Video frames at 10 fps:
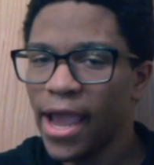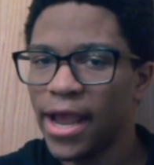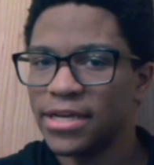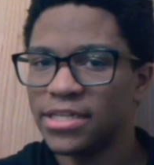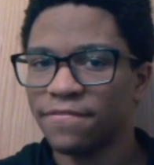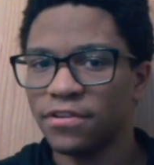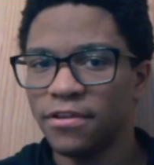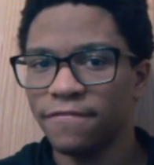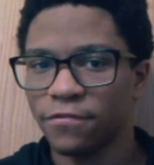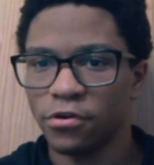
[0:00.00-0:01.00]
And
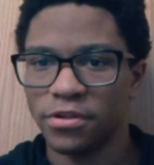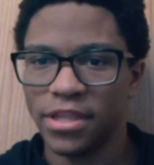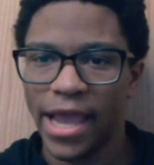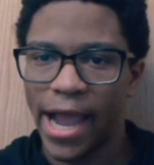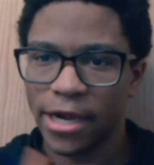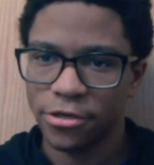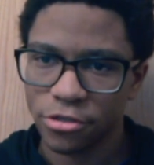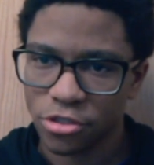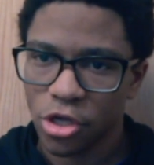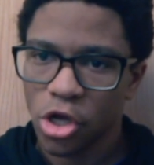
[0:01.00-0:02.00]
definitely for the
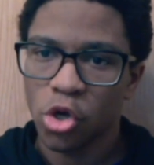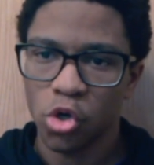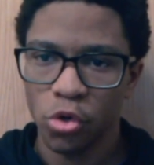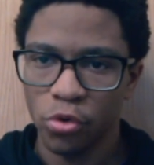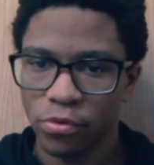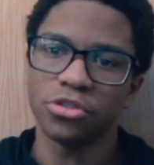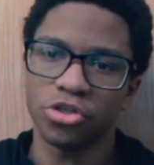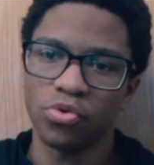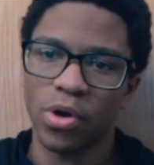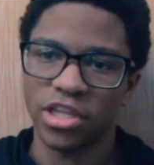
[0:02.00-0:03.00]
actors who
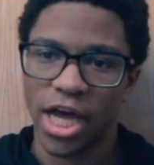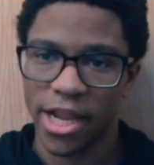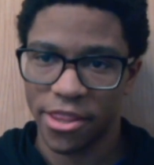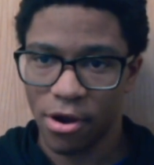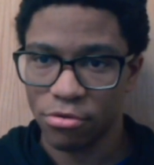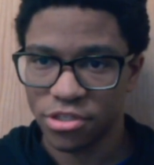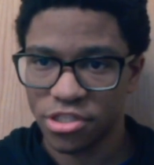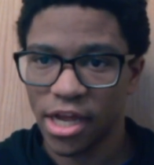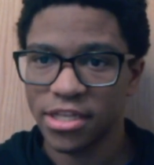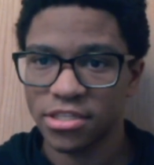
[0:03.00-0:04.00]
do a lot of their own
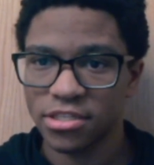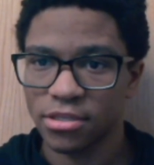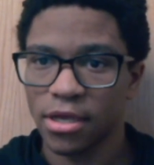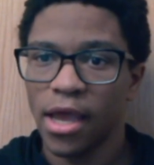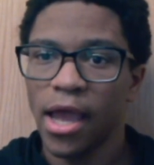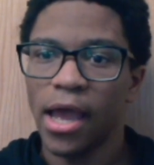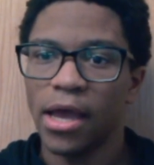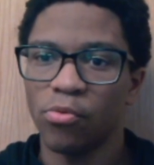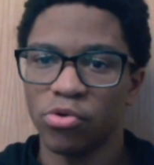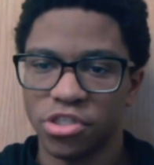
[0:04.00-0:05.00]
stunts,
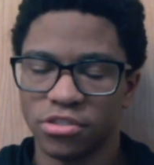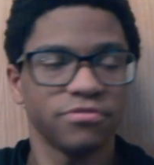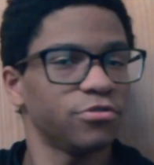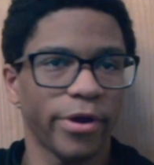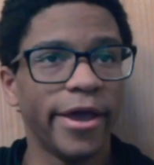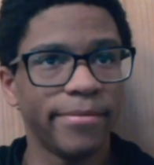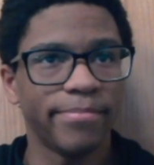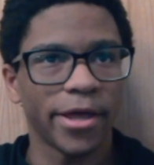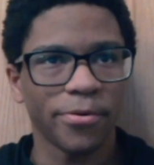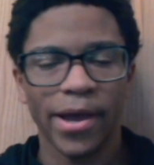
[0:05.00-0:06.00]
which is great
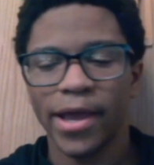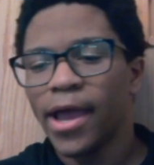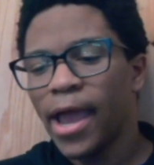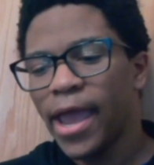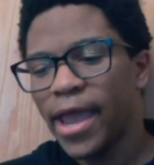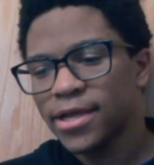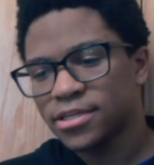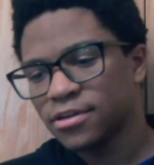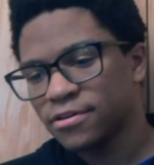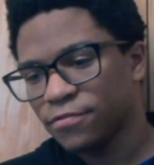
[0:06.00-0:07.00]
by the way.
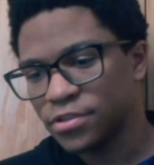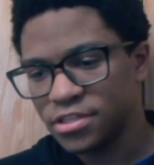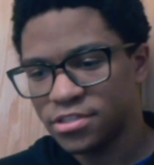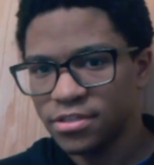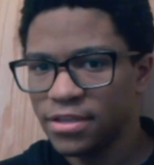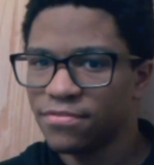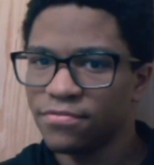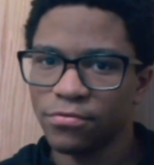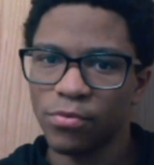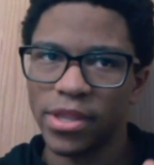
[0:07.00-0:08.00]
And for these,
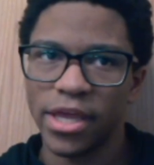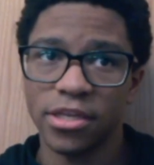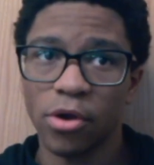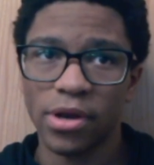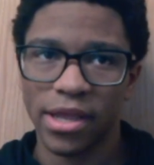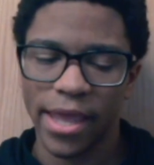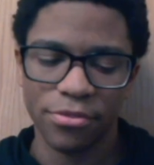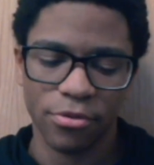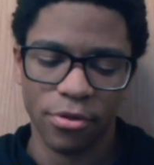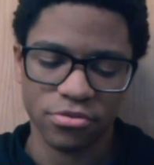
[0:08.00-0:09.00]
even when they don't can't
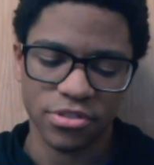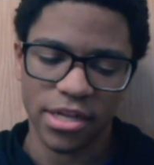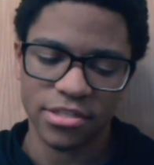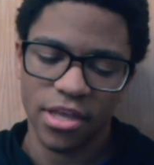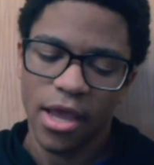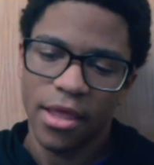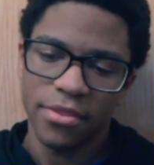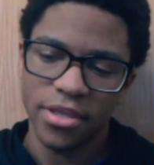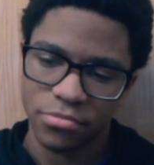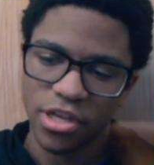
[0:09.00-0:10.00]
do their own stunts,
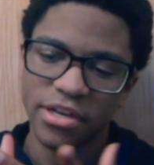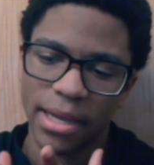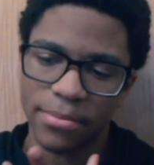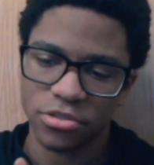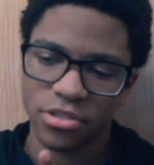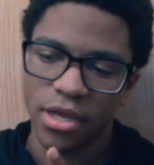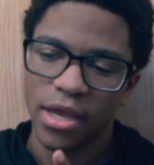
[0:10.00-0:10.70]
the stunt doubles,